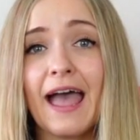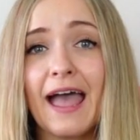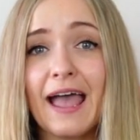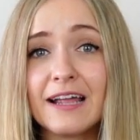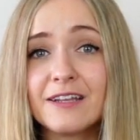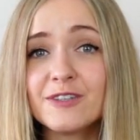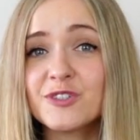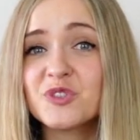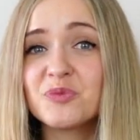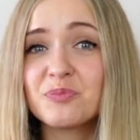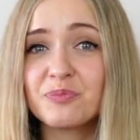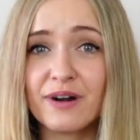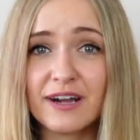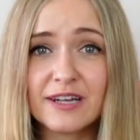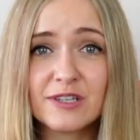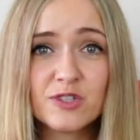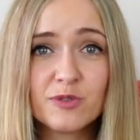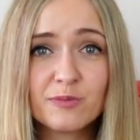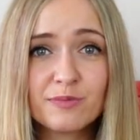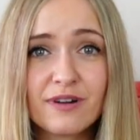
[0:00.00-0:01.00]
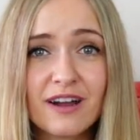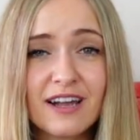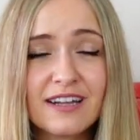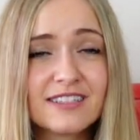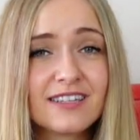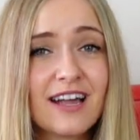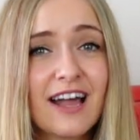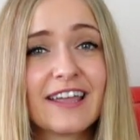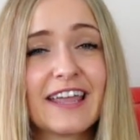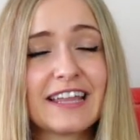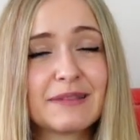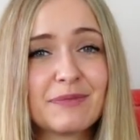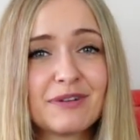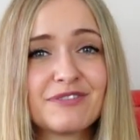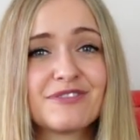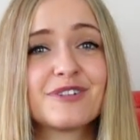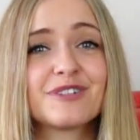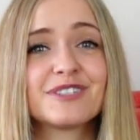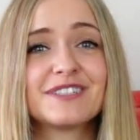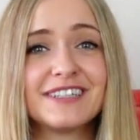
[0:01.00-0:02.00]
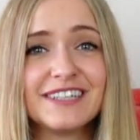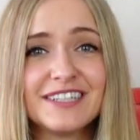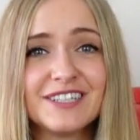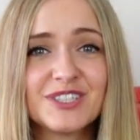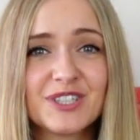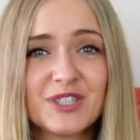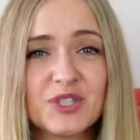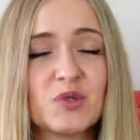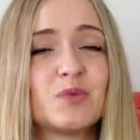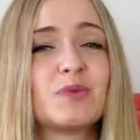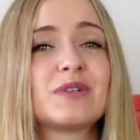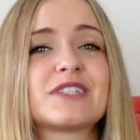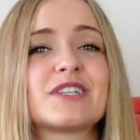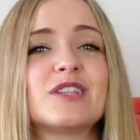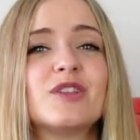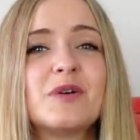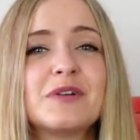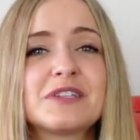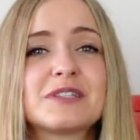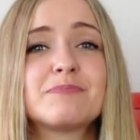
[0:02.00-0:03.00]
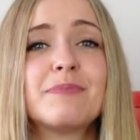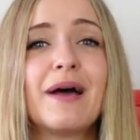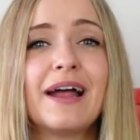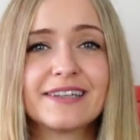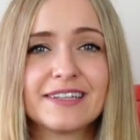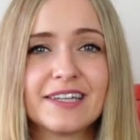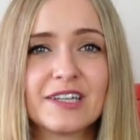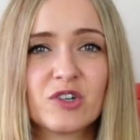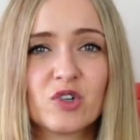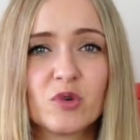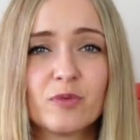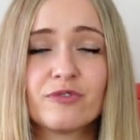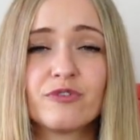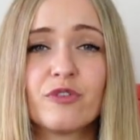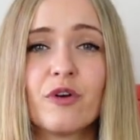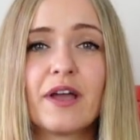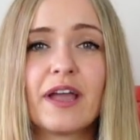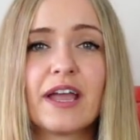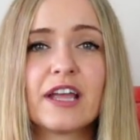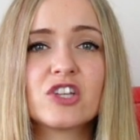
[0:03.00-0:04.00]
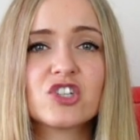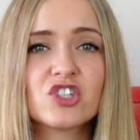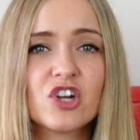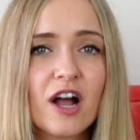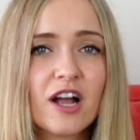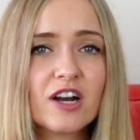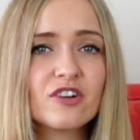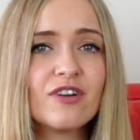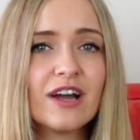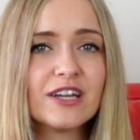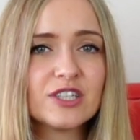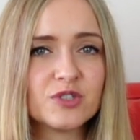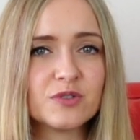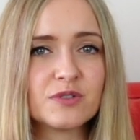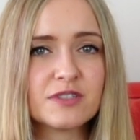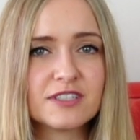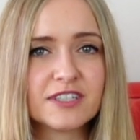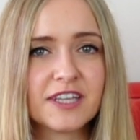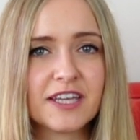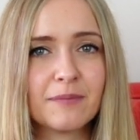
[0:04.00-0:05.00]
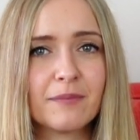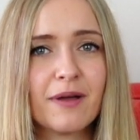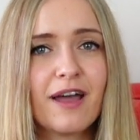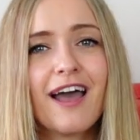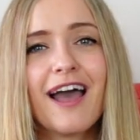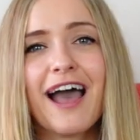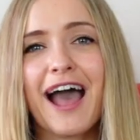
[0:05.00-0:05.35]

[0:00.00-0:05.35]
And surprise, surprise, I get my first interview with the Lloyds Banking Group for HR graduate scheme.